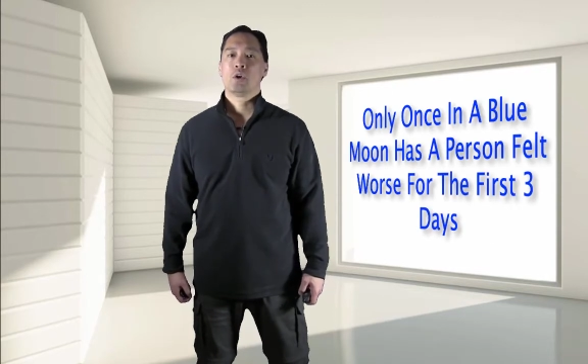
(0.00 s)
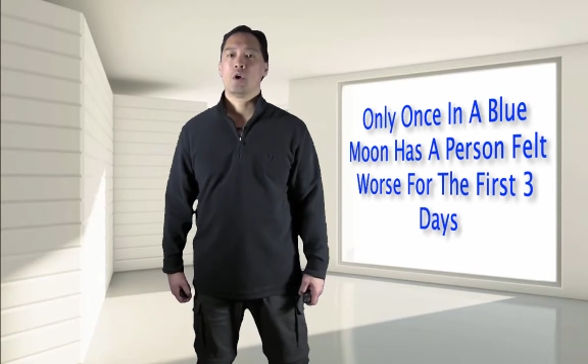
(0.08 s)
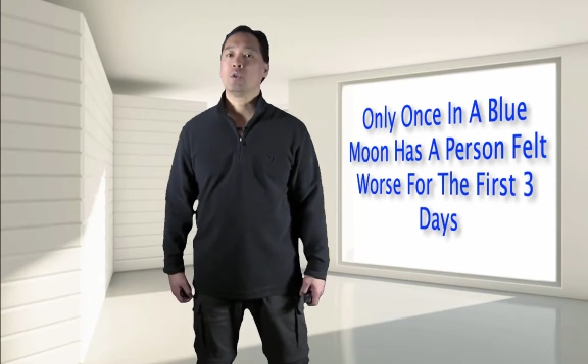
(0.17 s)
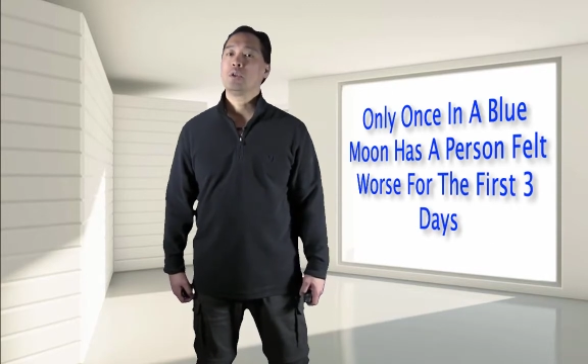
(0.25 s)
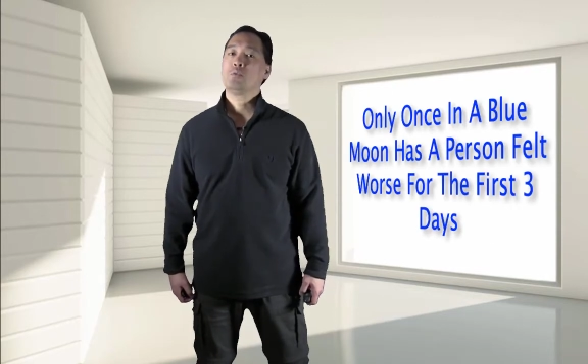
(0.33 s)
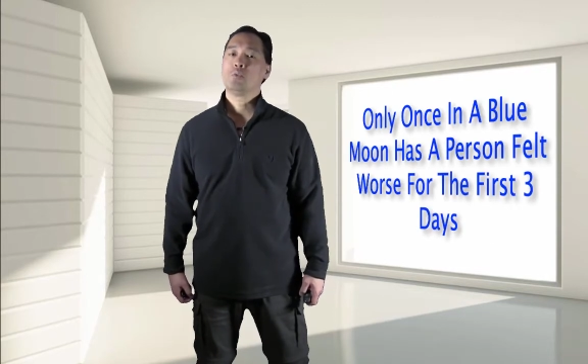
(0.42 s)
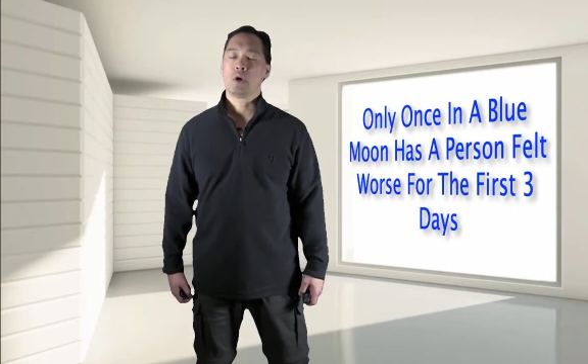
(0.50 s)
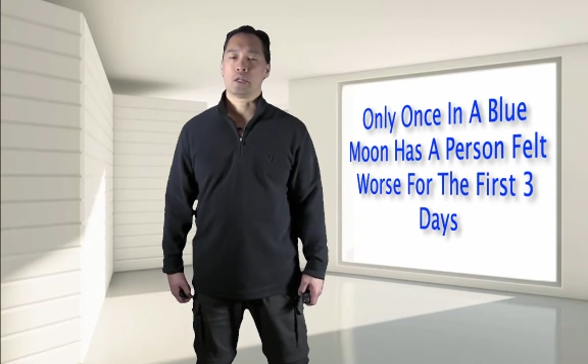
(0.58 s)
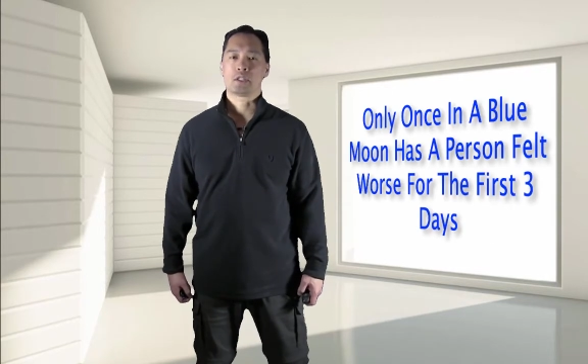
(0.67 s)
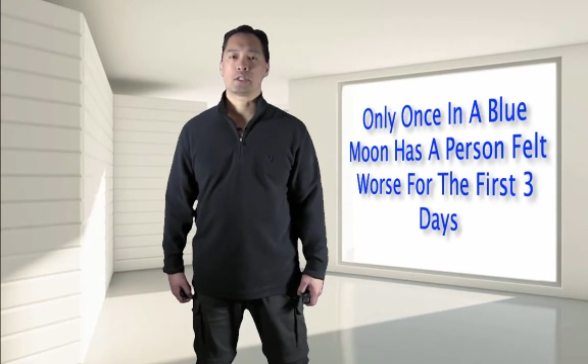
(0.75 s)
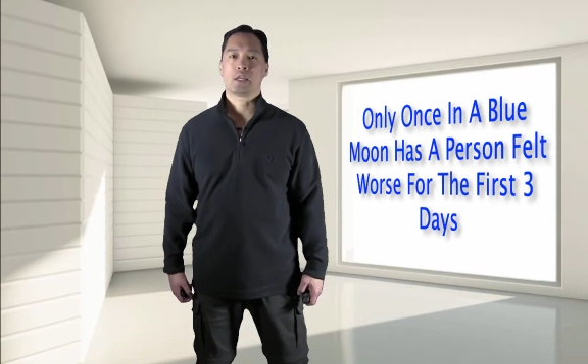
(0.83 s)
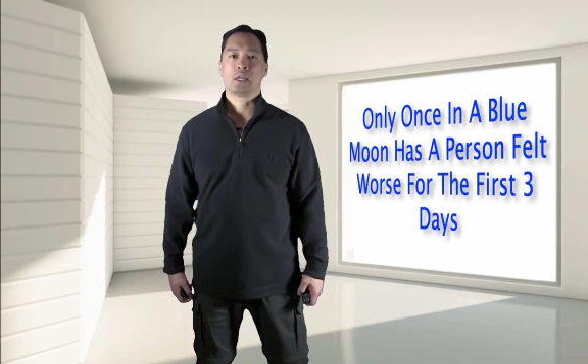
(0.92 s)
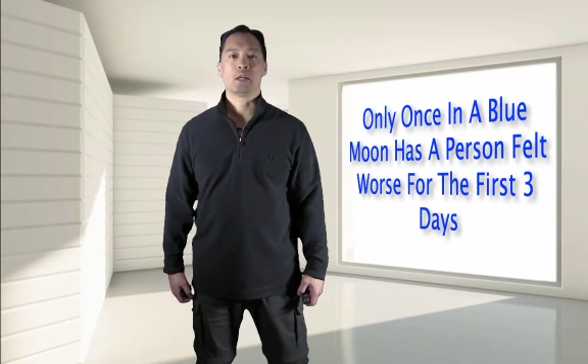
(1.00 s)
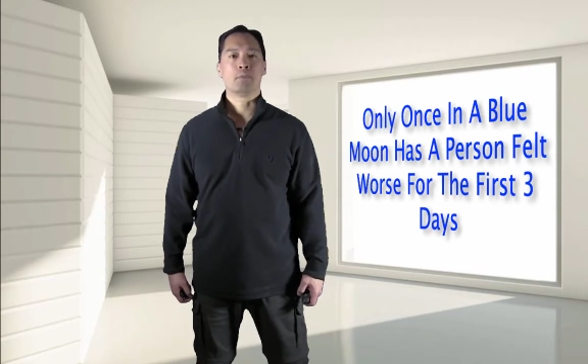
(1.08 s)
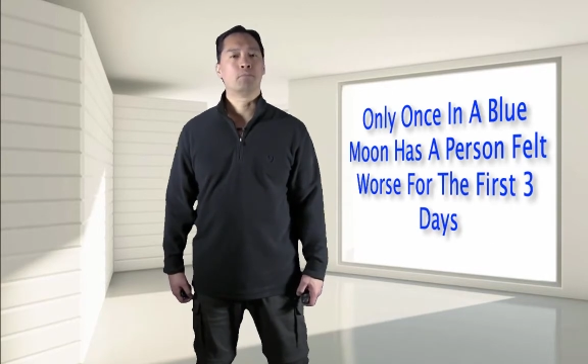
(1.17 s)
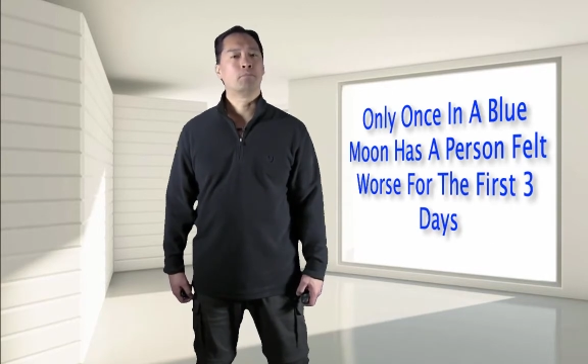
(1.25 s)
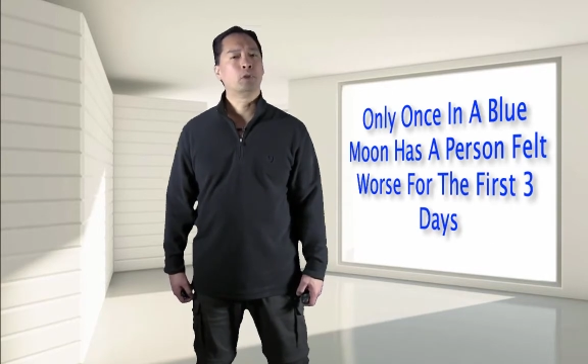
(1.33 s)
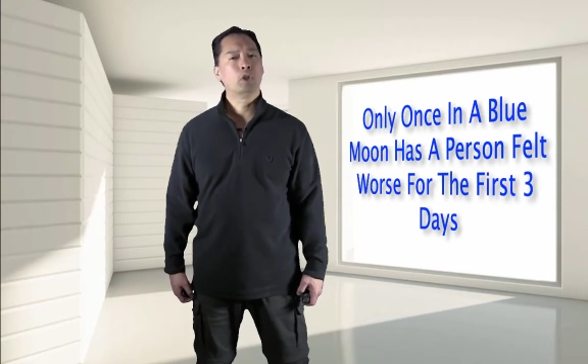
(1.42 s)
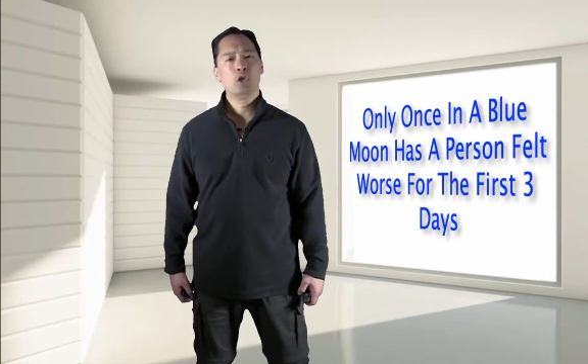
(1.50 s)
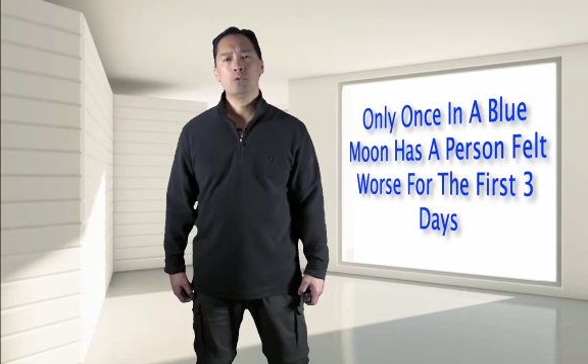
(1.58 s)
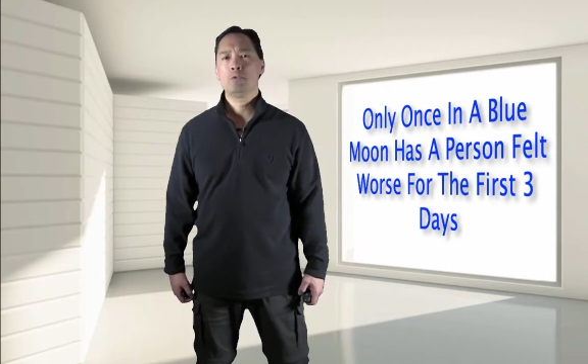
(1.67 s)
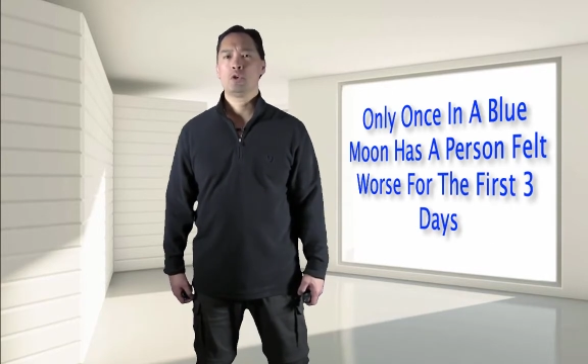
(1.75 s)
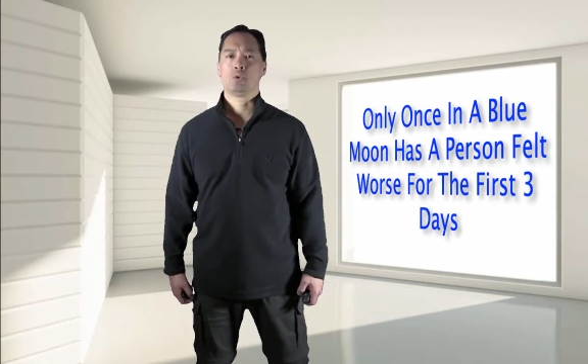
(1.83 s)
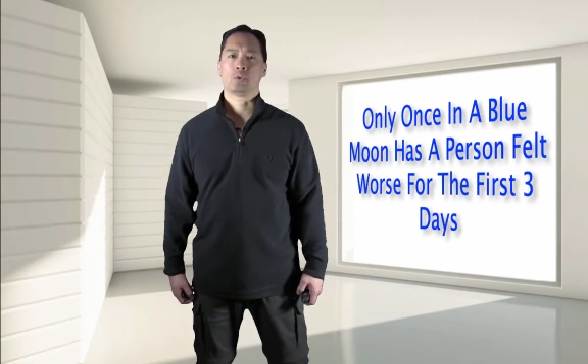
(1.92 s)
Only once in a blue
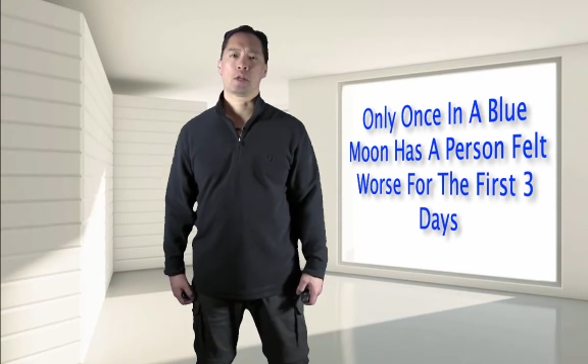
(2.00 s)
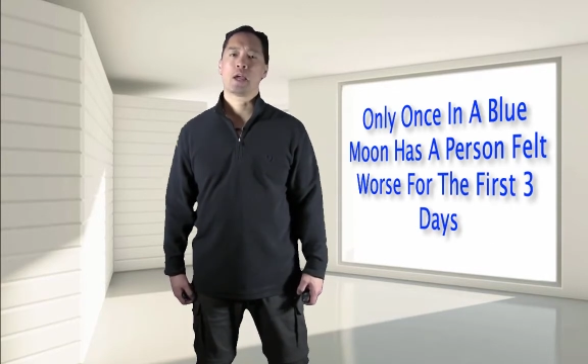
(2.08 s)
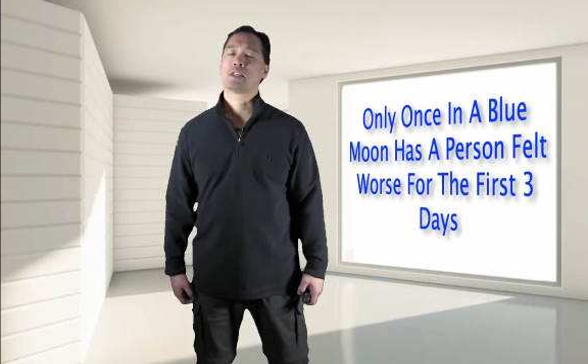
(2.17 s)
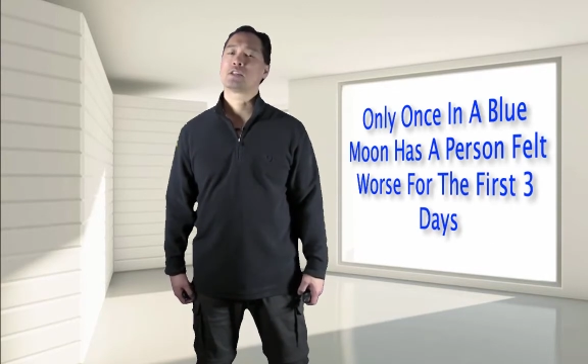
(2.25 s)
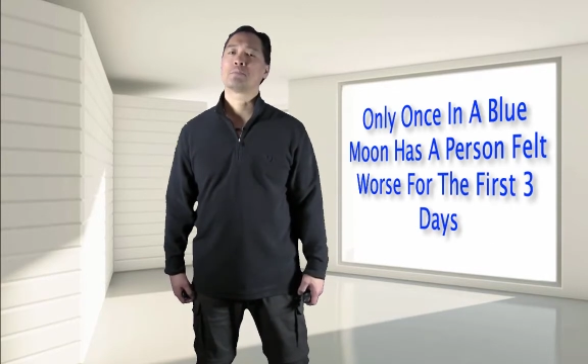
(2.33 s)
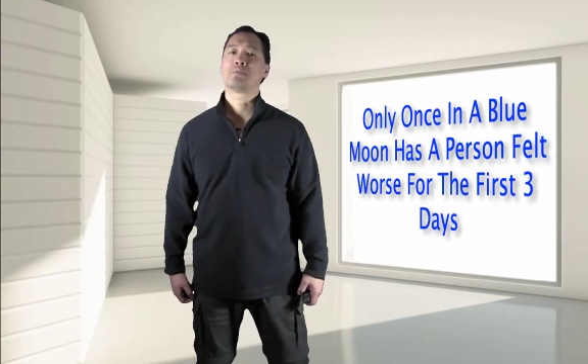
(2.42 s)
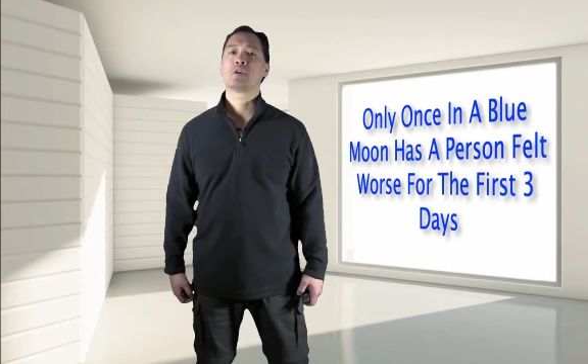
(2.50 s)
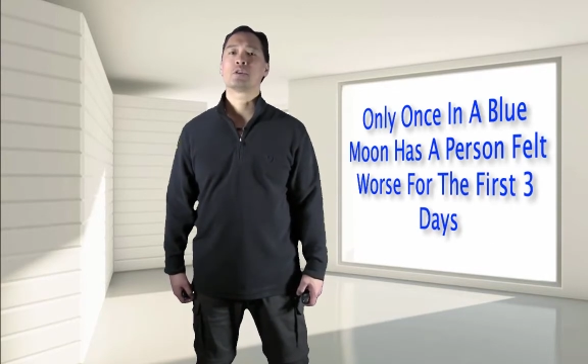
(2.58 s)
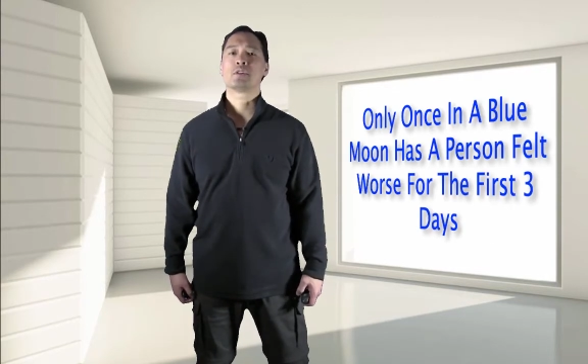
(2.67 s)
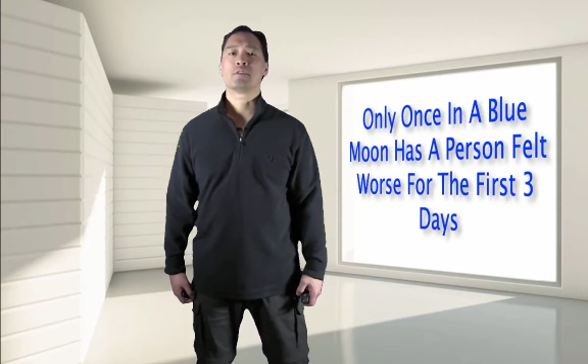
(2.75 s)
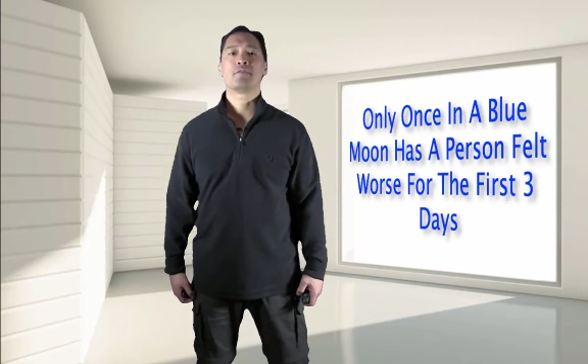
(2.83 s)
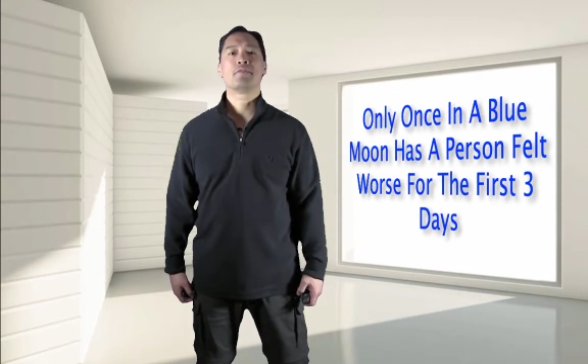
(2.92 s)
moon has a person